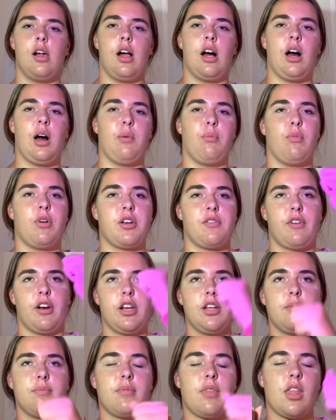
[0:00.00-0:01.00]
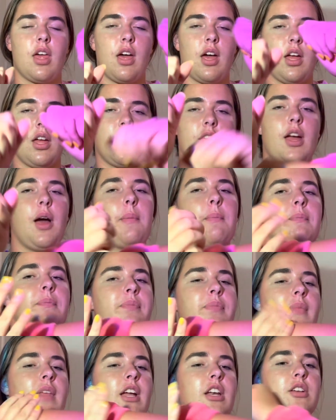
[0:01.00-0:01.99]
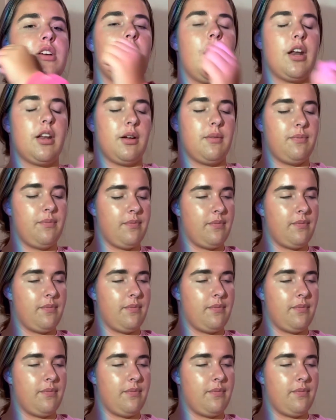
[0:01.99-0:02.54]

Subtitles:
when you're running. Yeah, and you got it.